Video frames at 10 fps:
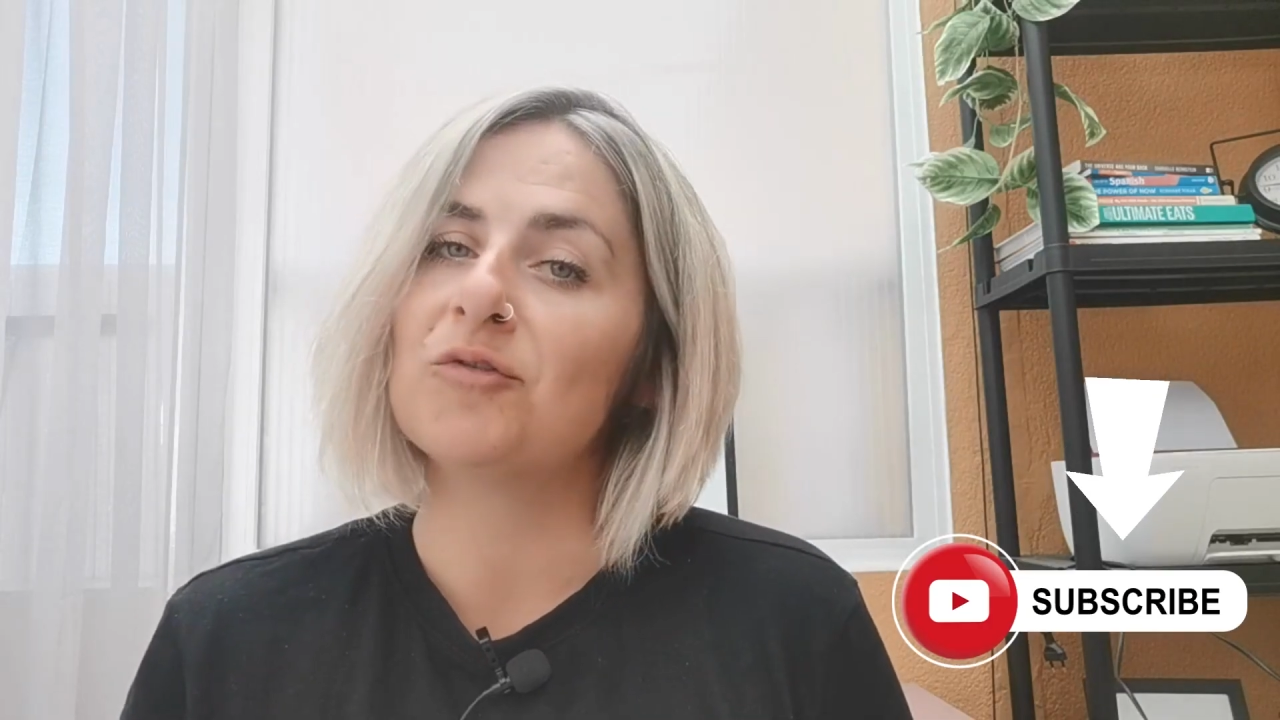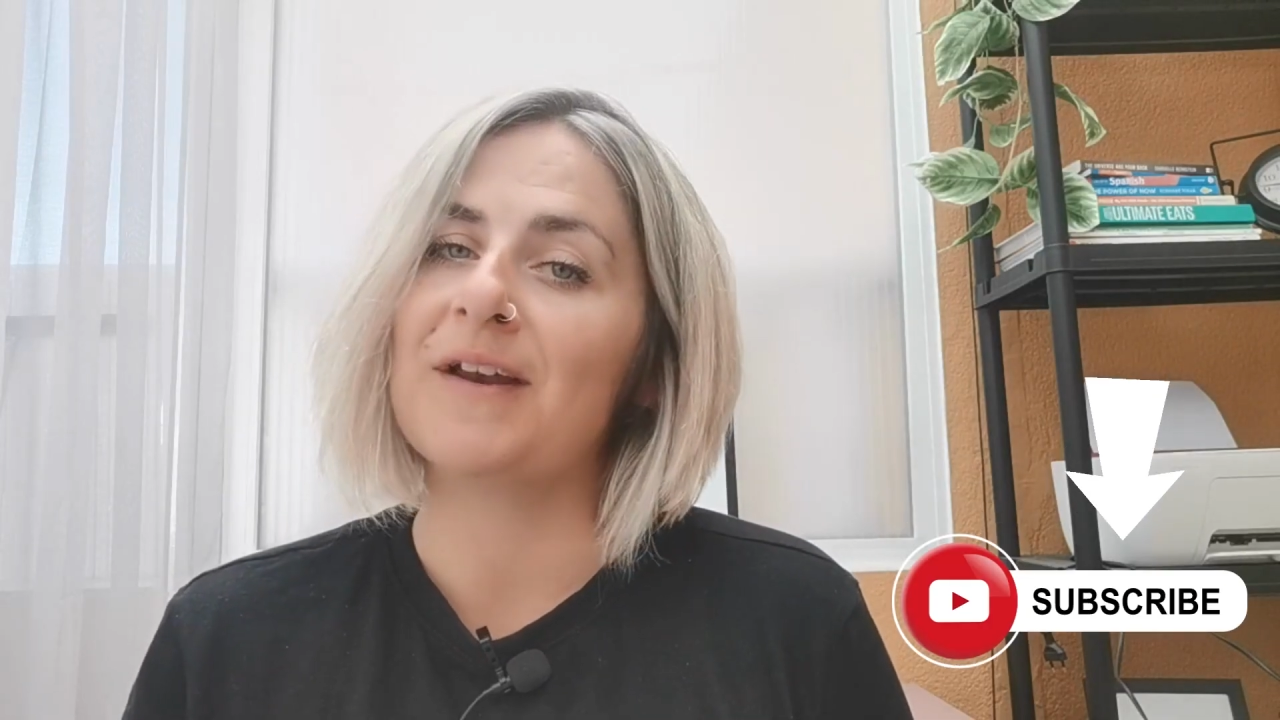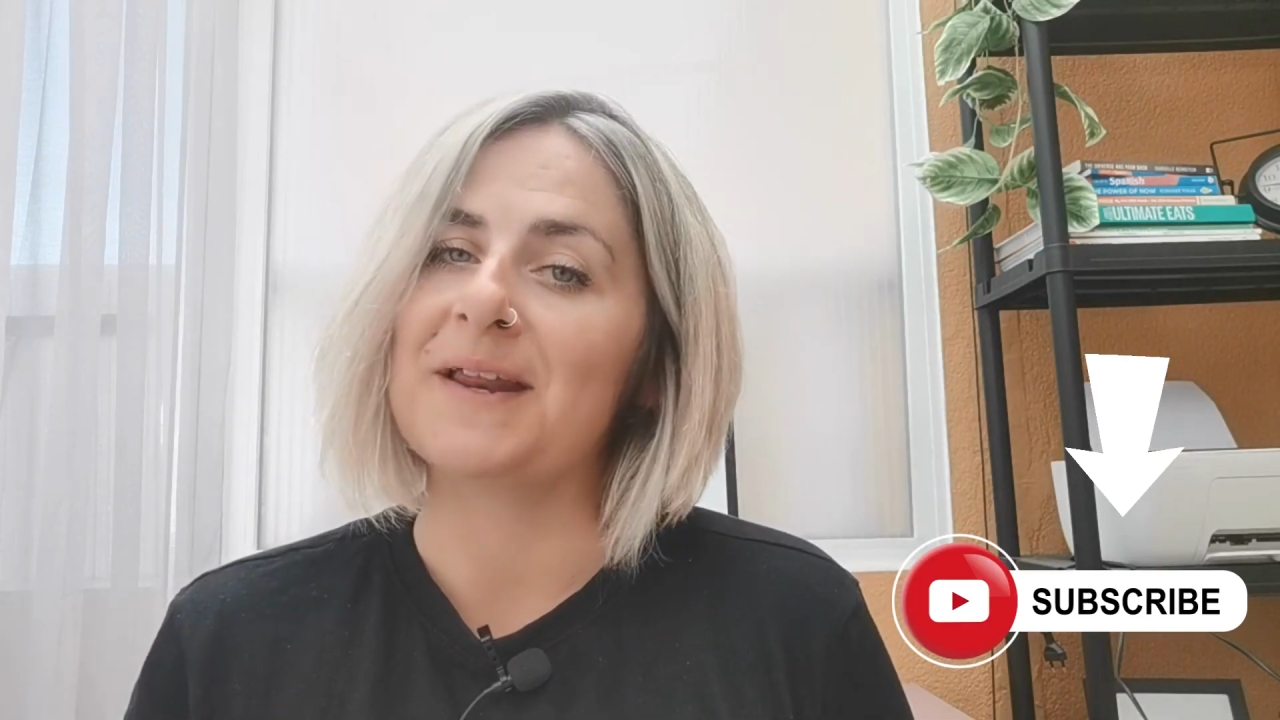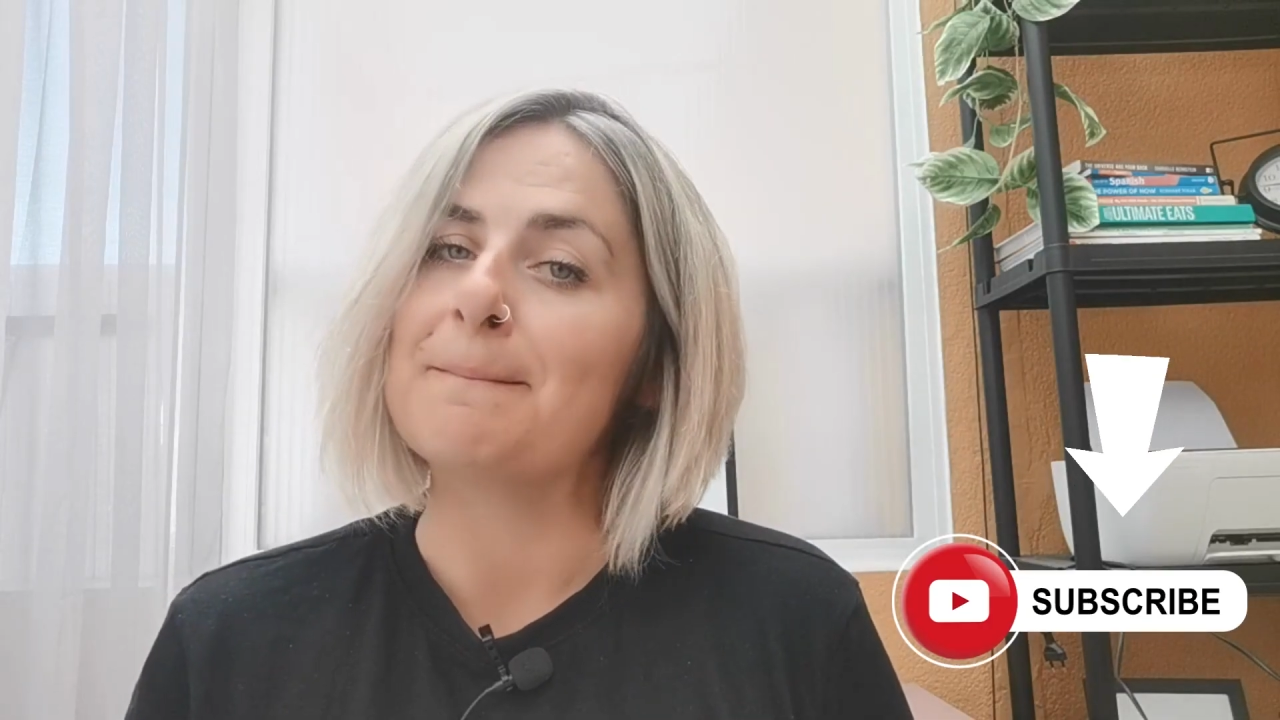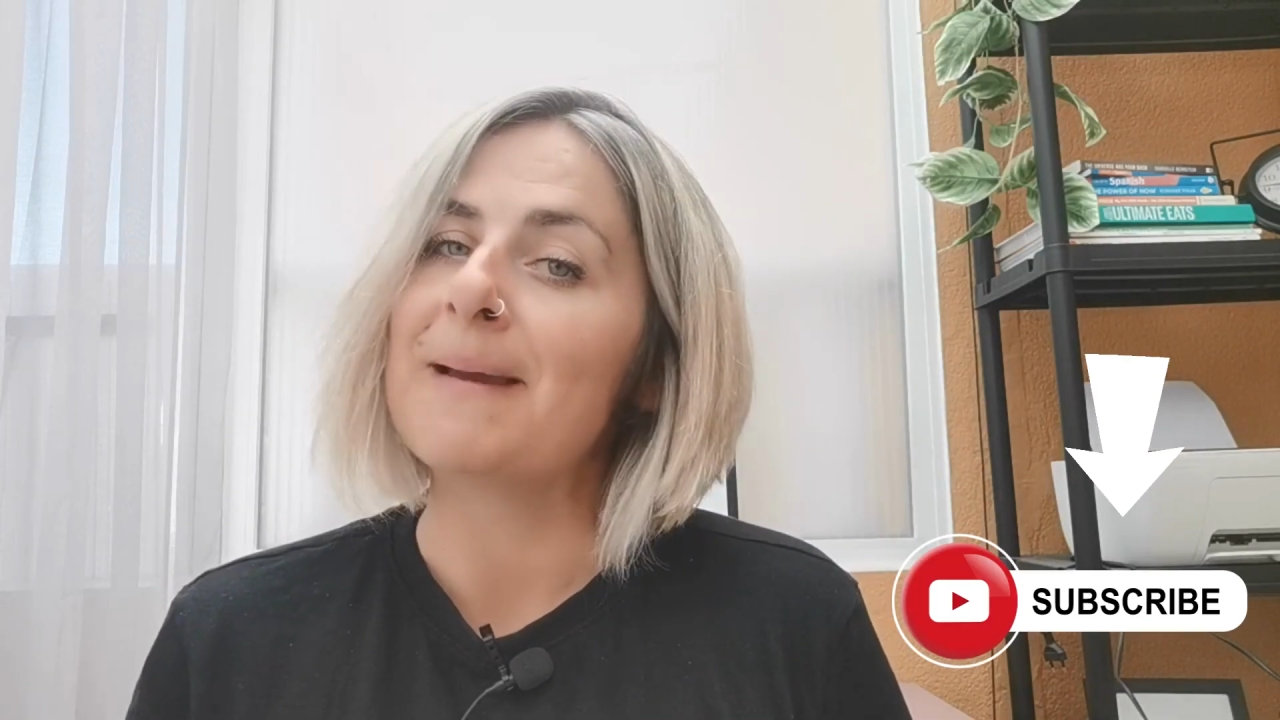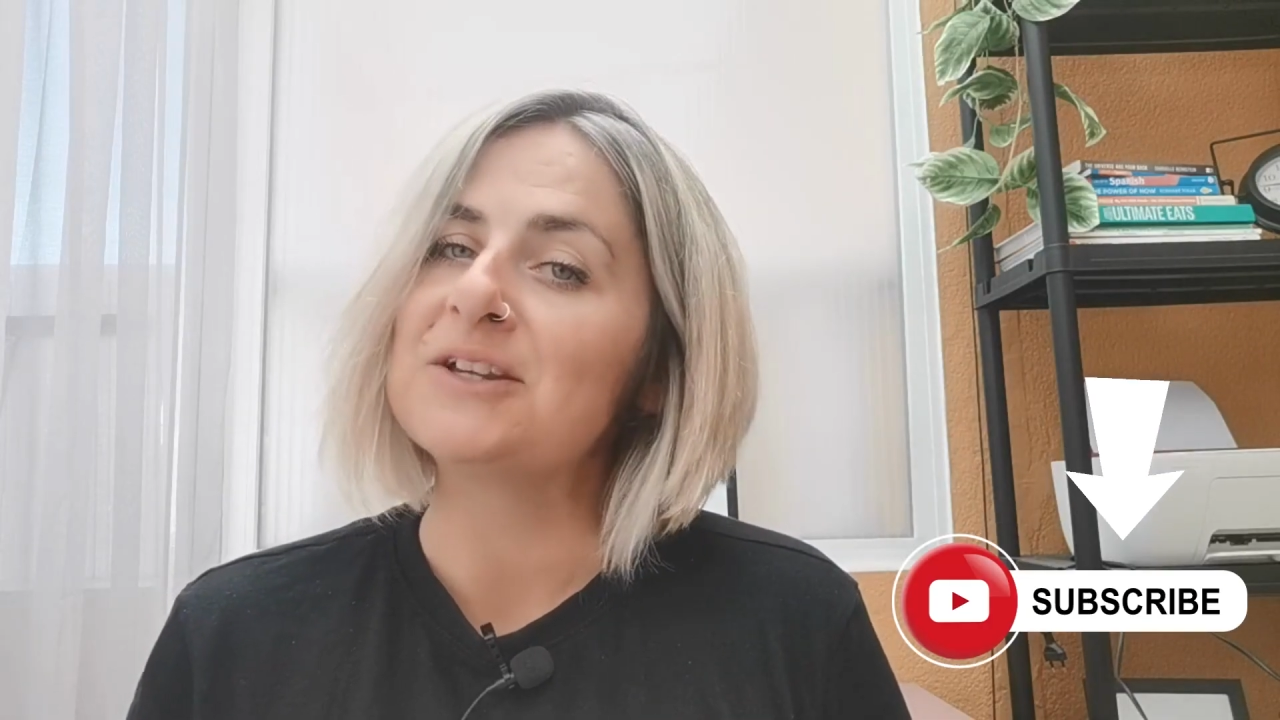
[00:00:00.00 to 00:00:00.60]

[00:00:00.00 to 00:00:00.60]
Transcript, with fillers: already,